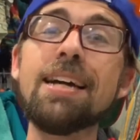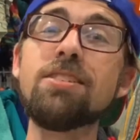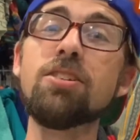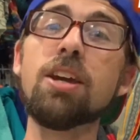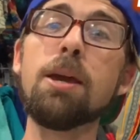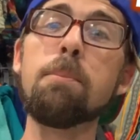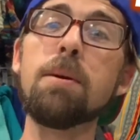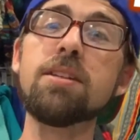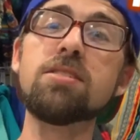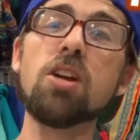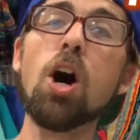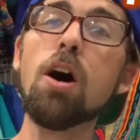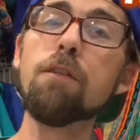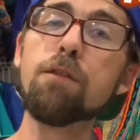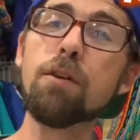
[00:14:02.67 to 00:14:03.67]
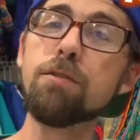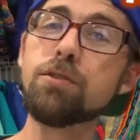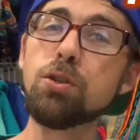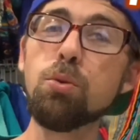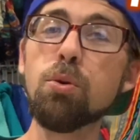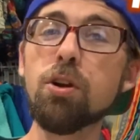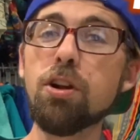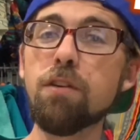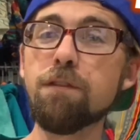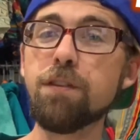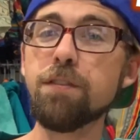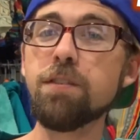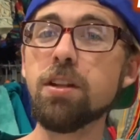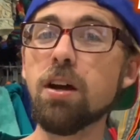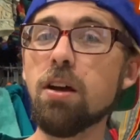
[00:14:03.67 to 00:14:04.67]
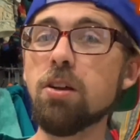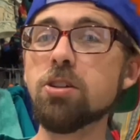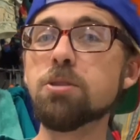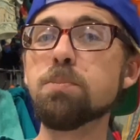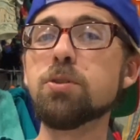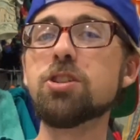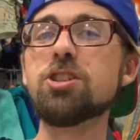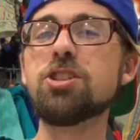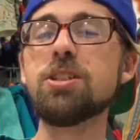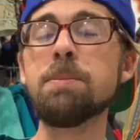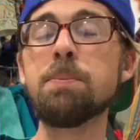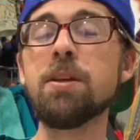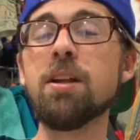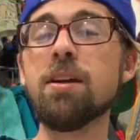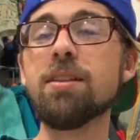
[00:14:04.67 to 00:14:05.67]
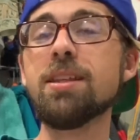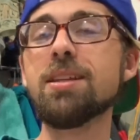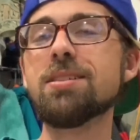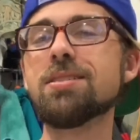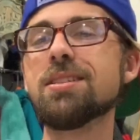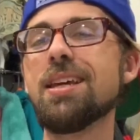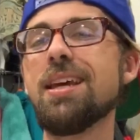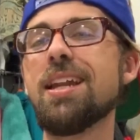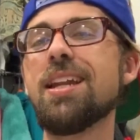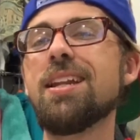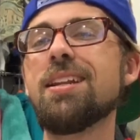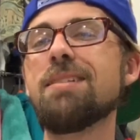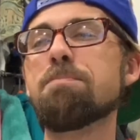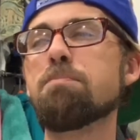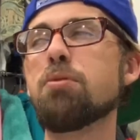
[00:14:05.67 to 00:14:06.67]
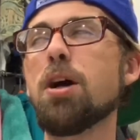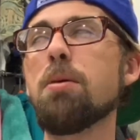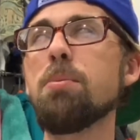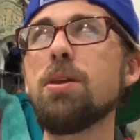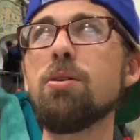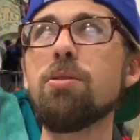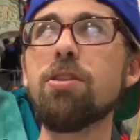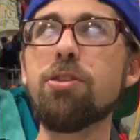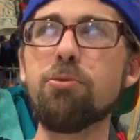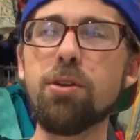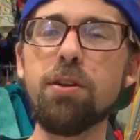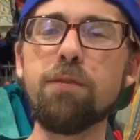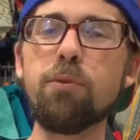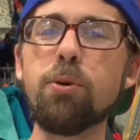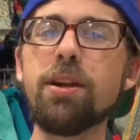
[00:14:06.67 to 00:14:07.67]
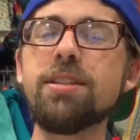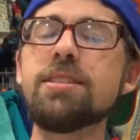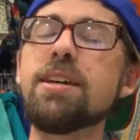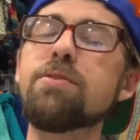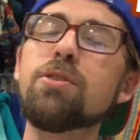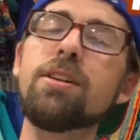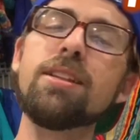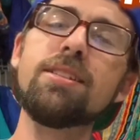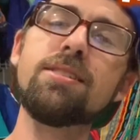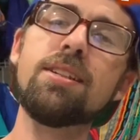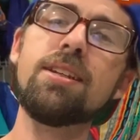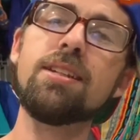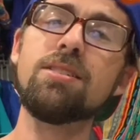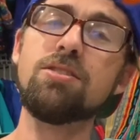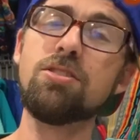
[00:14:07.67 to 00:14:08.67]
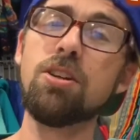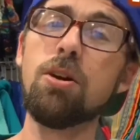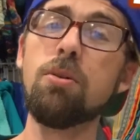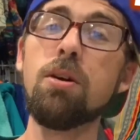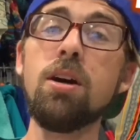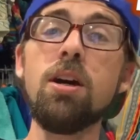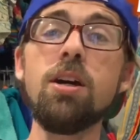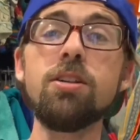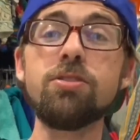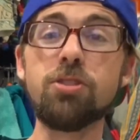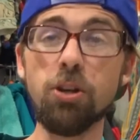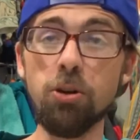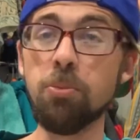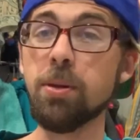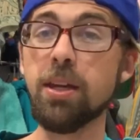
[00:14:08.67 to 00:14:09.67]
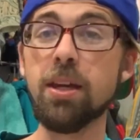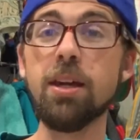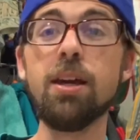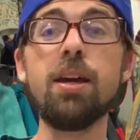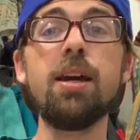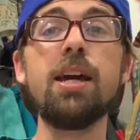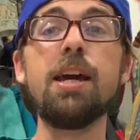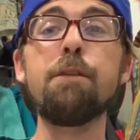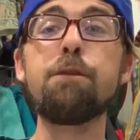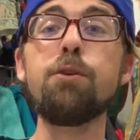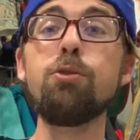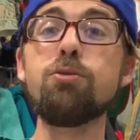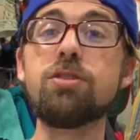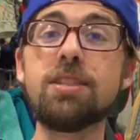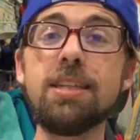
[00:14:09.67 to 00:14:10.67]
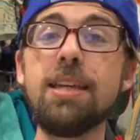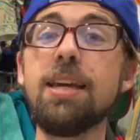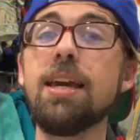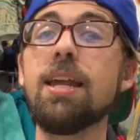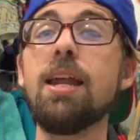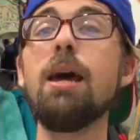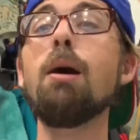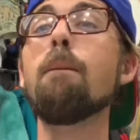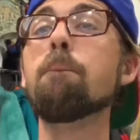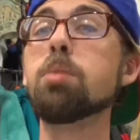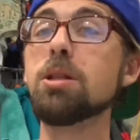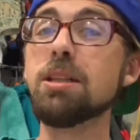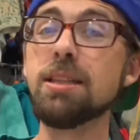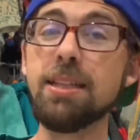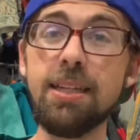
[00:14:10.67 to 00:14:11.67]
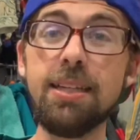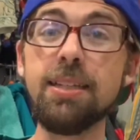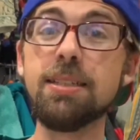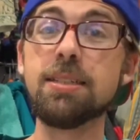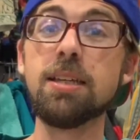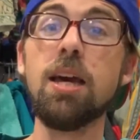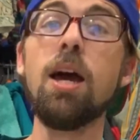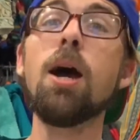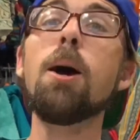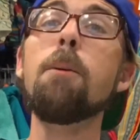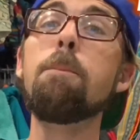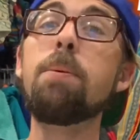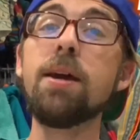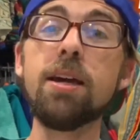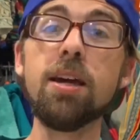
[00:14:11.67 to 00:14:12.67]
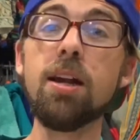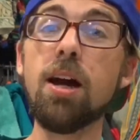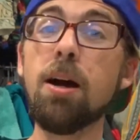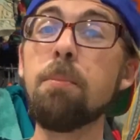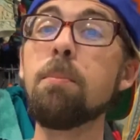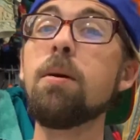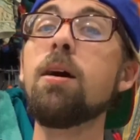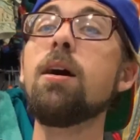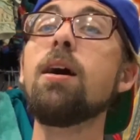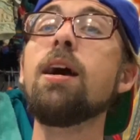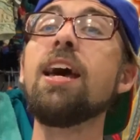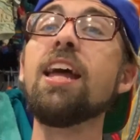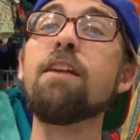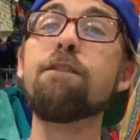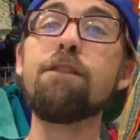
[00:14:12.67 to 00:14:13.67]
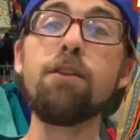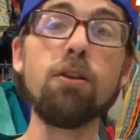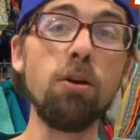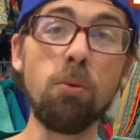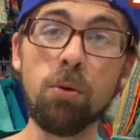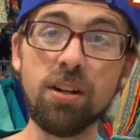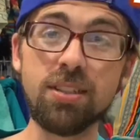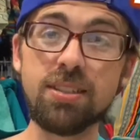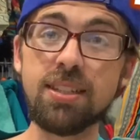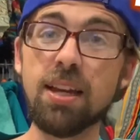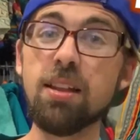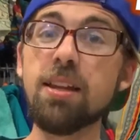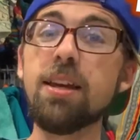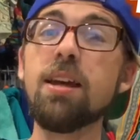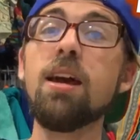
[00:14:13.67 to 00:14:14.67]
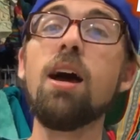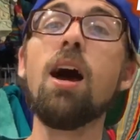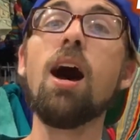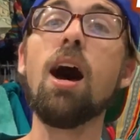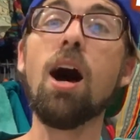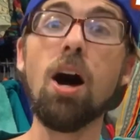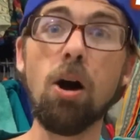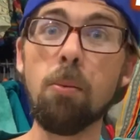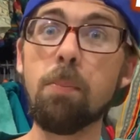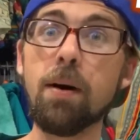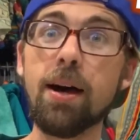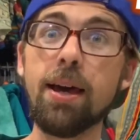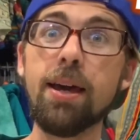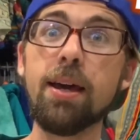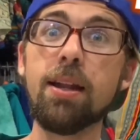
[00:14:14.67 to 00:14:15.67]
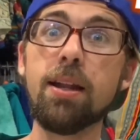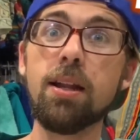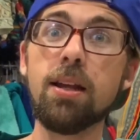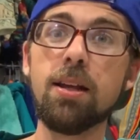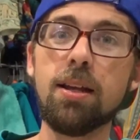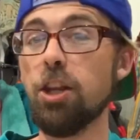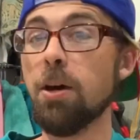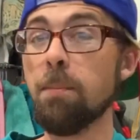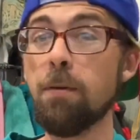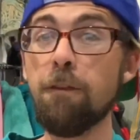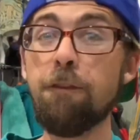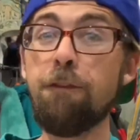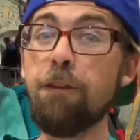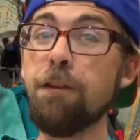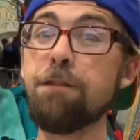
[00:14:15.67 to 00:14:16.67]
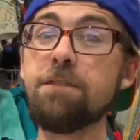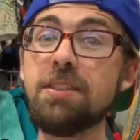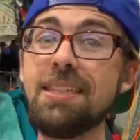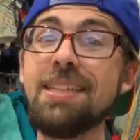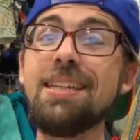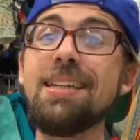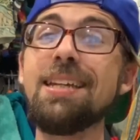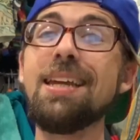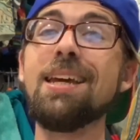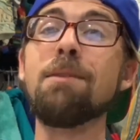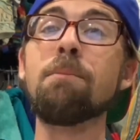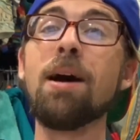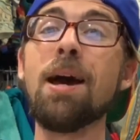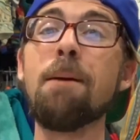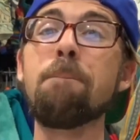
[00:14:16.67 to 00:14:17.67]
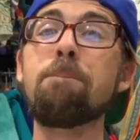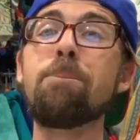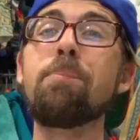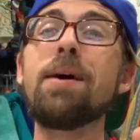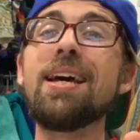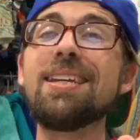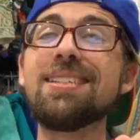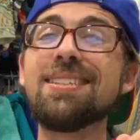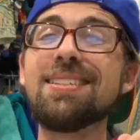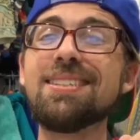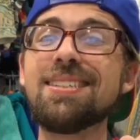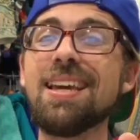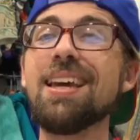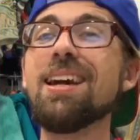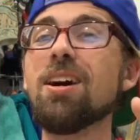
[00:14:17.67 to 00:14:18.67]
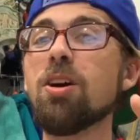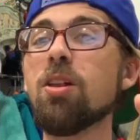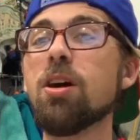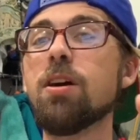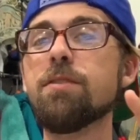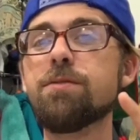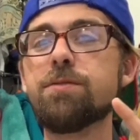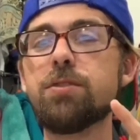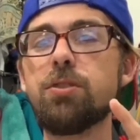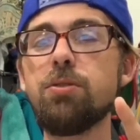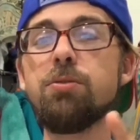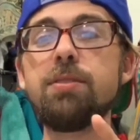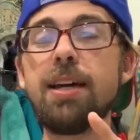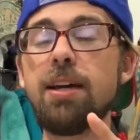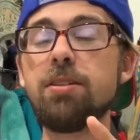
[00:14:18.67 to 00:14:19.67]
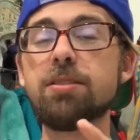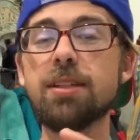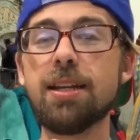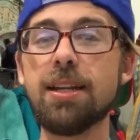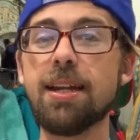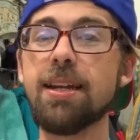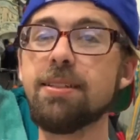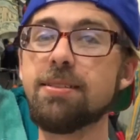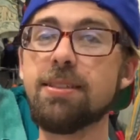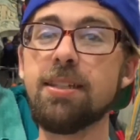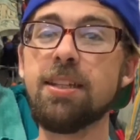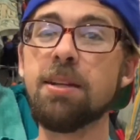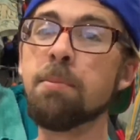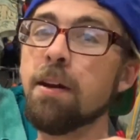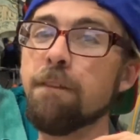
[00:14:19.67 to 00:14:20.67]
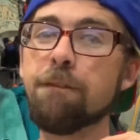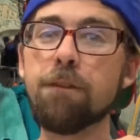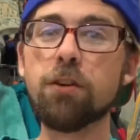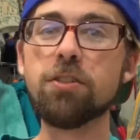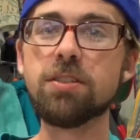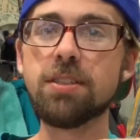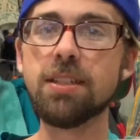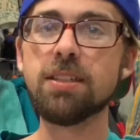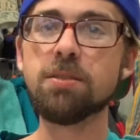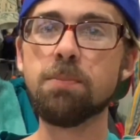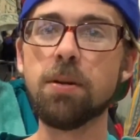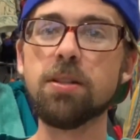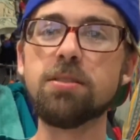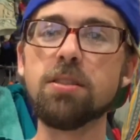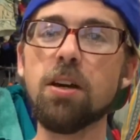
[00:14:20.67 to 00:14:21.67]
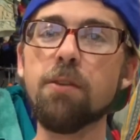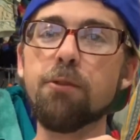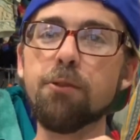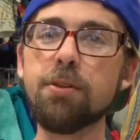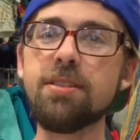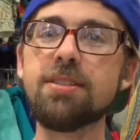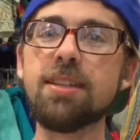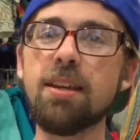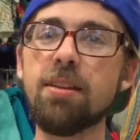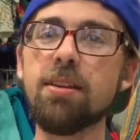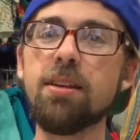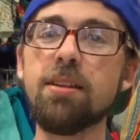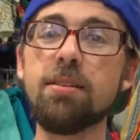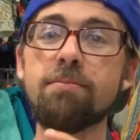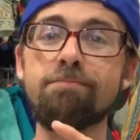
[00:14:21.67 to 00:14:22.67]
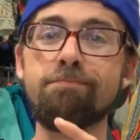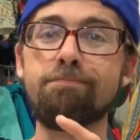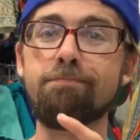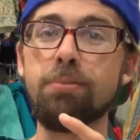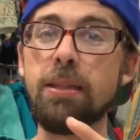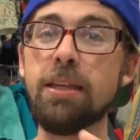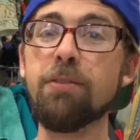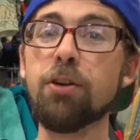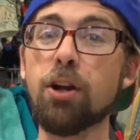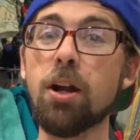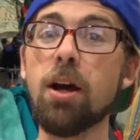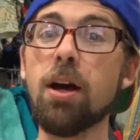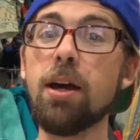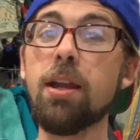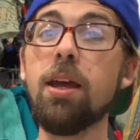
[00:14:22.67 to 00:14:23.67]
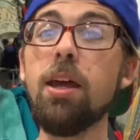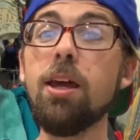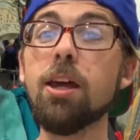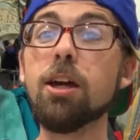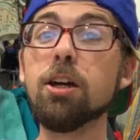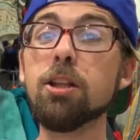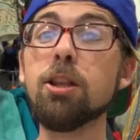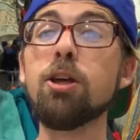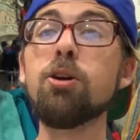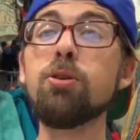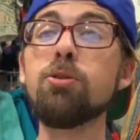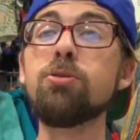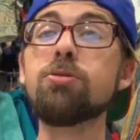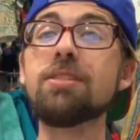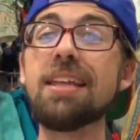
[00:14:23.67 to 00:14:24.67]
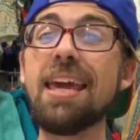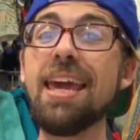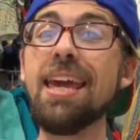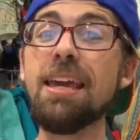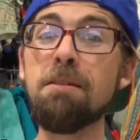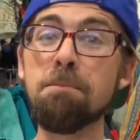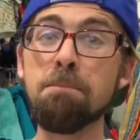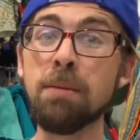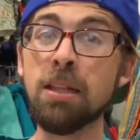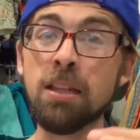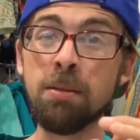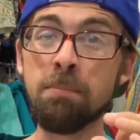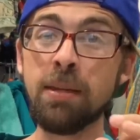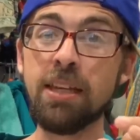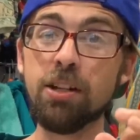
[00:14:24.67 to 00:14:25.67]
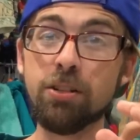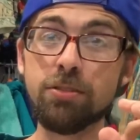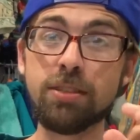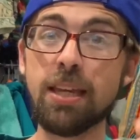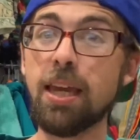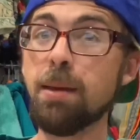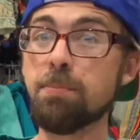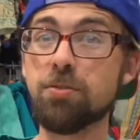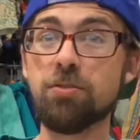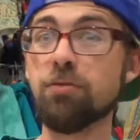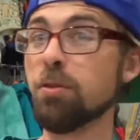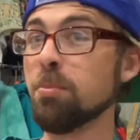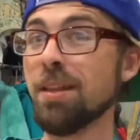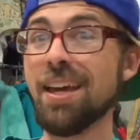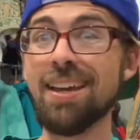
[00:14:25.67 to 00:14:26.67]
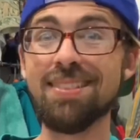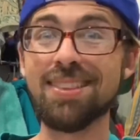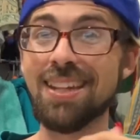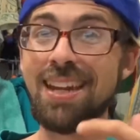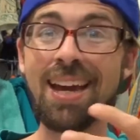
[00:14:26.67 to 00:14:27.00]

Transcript: I took a best offer of $250 plus shipping on this, and probably only 3 or 4 days after I listed it. So, Toomey, if you see it, please pick it up. And if you don't want to sell it, I'll buy it. Number 15 in my best sale of 2019 in my first 6 months of reselling, believe it or not, closed 8mm tapes from like the